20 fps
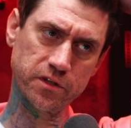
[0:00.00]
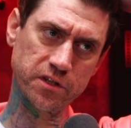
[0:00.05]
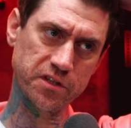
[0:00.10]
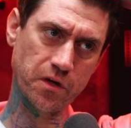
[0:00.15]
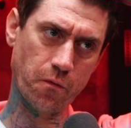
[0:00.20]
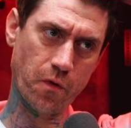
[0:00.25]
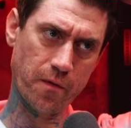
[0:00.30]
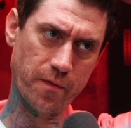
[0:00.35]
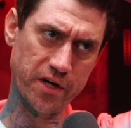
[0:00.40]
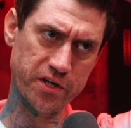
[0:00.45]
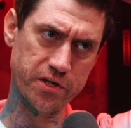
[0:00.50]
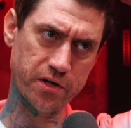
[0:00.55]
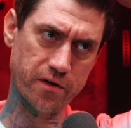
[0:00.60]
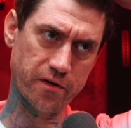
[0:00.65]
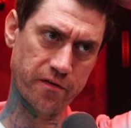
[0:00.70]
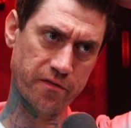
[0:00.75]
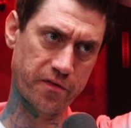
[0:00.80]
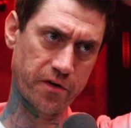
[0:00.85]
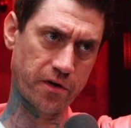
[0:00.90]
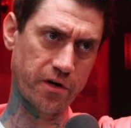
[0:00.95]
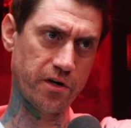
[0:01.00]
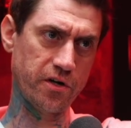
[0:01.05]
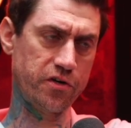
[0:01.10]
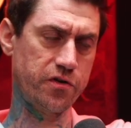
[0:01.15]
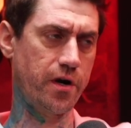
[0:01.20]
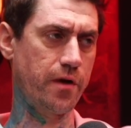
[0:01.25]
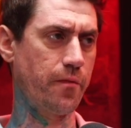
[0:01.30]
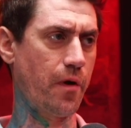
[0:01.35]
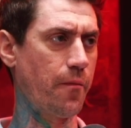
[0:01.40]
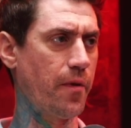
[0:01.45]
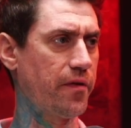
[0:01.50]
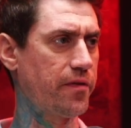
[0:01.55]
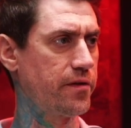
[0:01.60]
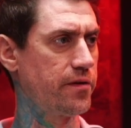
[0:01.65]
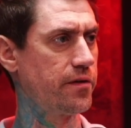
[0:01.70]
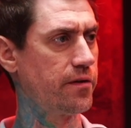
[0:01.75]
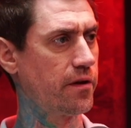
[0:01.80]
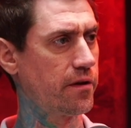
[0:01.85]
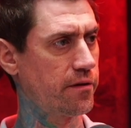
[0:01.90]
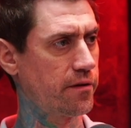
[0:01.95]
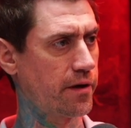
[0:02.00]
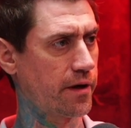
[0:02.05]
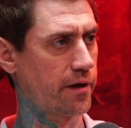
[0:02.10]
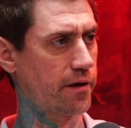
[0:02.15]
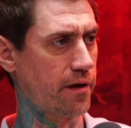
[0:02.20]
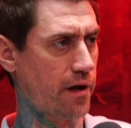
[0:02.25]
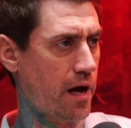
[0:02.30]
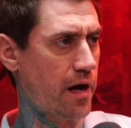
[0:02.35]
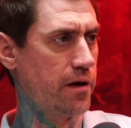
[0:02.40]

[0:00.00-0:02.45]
Because I want to make sure that if they're going to train my method, like I